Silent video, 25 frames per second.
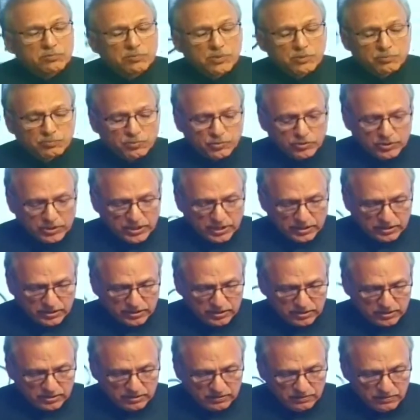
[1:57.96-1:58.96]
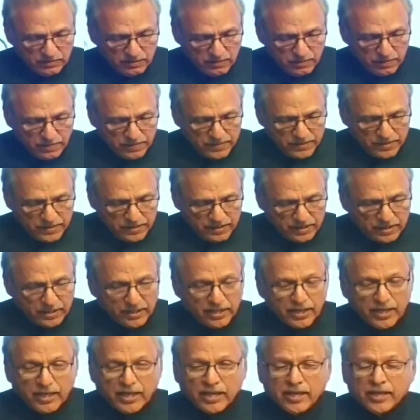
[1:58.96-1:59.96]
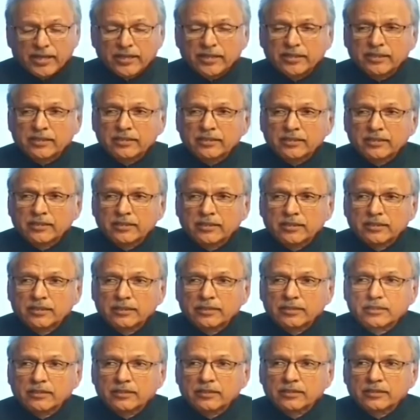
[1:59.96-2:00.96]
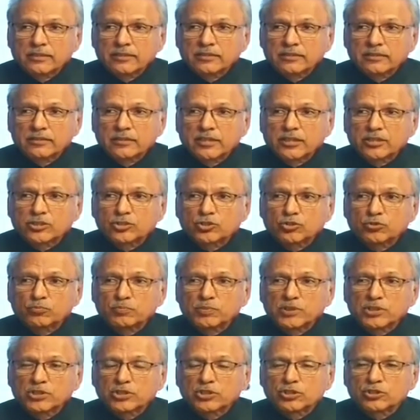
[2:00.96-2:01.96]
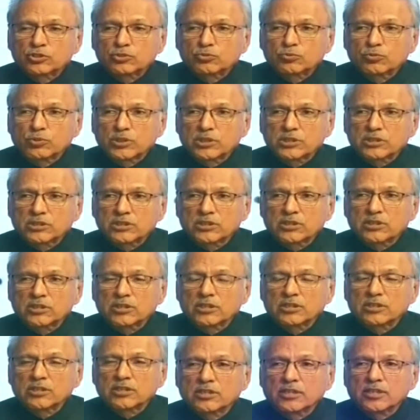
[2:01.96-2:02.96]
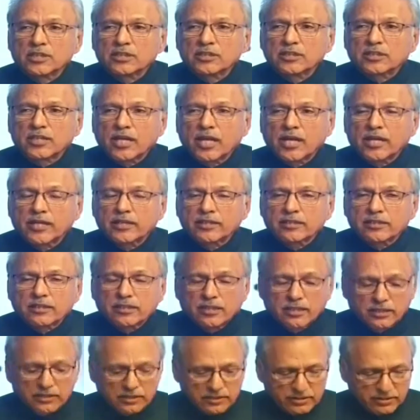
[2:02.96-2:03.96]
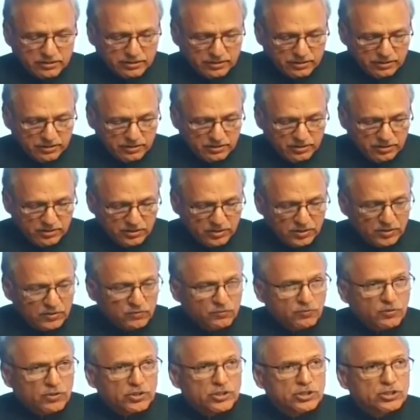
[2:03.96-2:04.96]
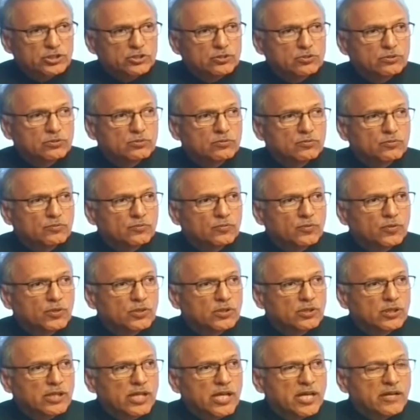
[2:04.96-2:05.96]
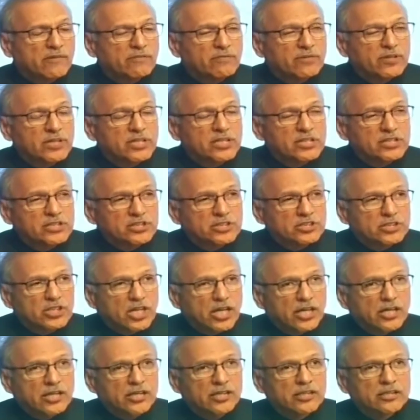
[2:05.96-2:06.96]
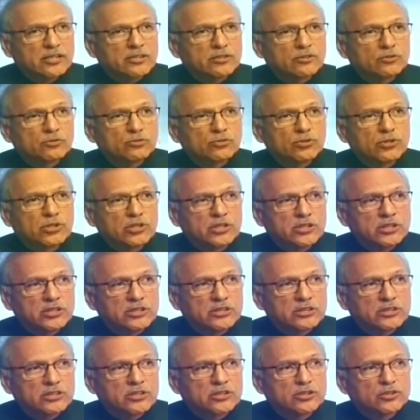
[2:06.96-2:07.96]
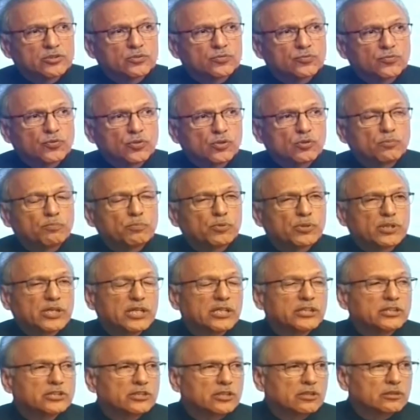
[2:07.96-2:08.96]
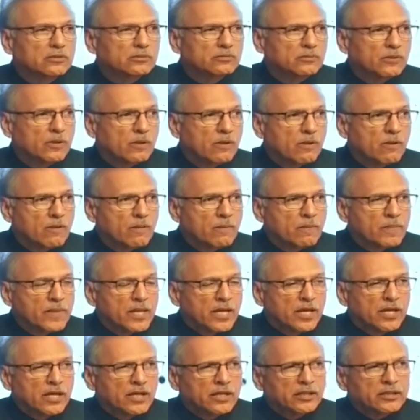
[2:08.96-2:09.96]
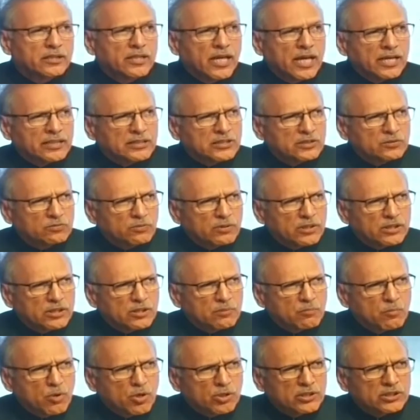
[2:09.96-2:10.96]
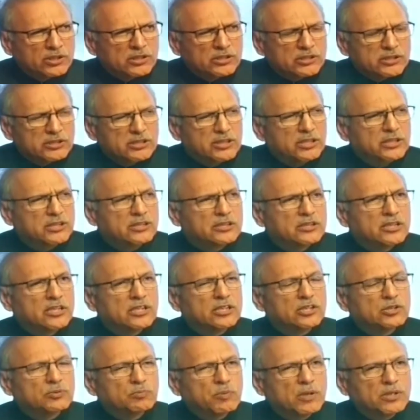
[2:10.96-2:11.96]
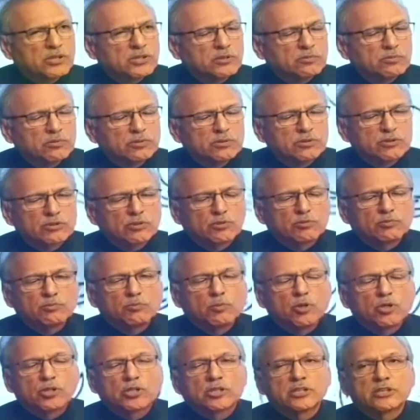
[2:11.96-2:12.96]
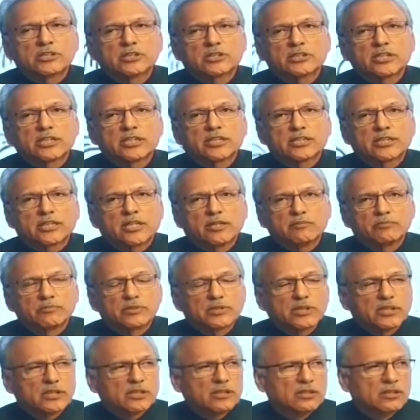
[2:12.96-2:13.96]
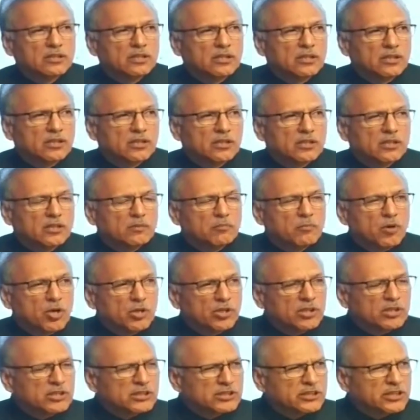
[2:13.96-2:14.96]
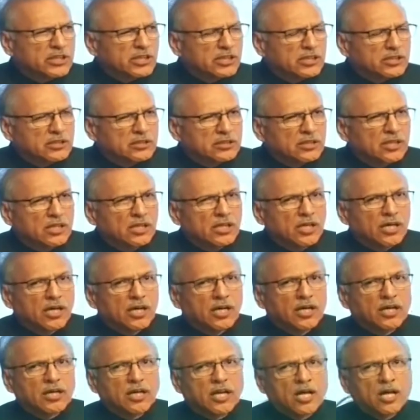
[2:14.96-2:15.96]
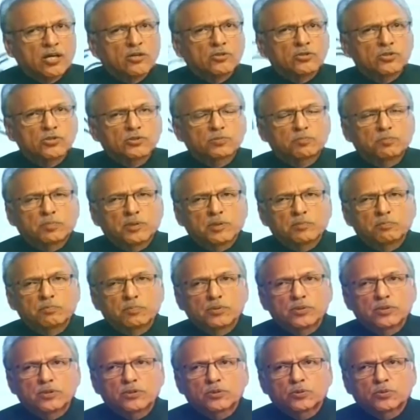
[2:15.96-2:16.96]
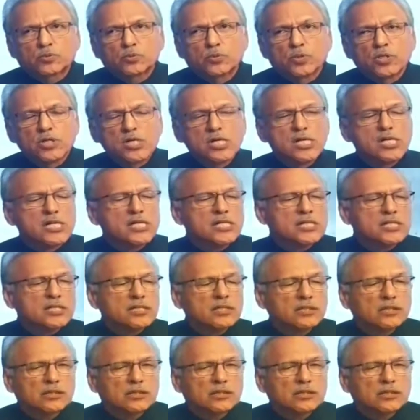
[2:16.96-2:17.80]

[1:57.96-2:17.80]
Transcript: be protected, and there should be a situation in entire country for every child to reach his full potential. That's where the modern state, the responsibility of the modern state comes in. The modern state allows people to earn